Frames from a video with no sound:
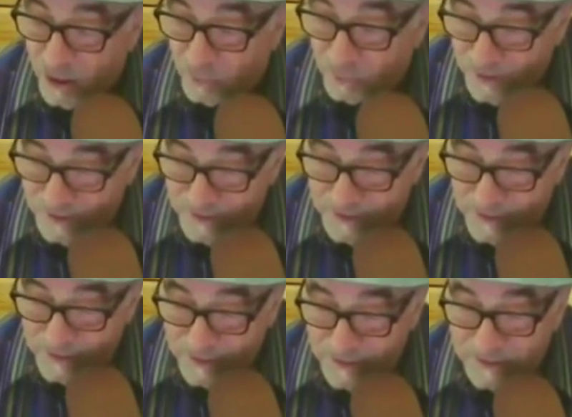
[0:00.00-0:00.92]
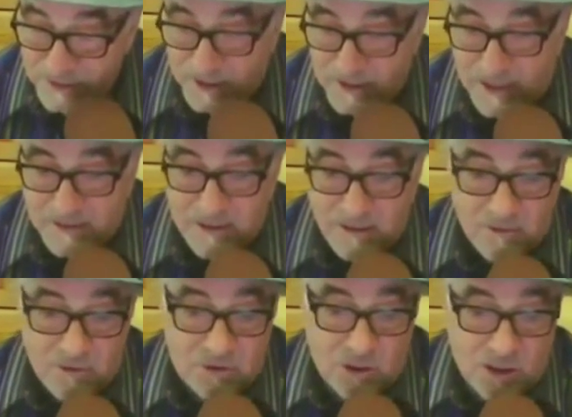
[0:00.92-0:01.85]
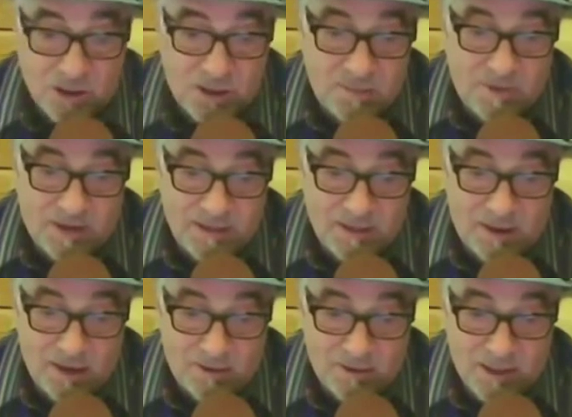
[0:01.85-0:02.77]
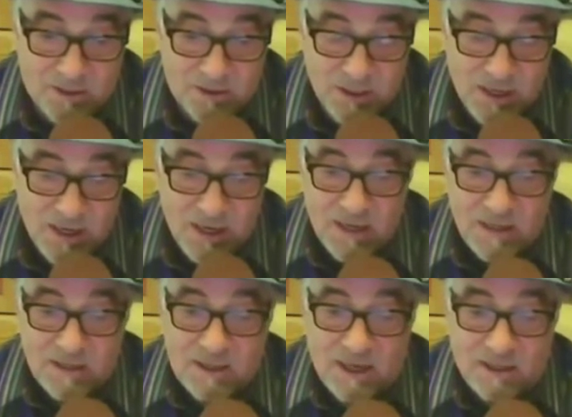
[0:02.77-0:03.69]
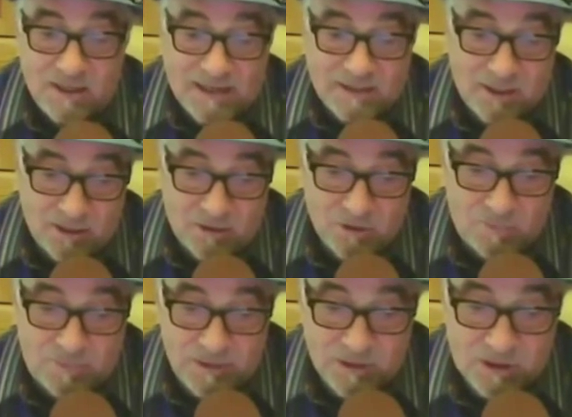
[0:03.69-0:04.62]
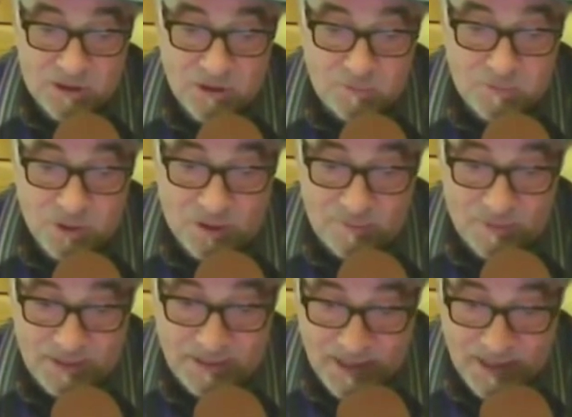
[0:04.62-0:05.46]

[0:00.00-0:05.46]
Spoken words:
really? Tell that to those targeted by the IRS. Tell that to those being snooped on by the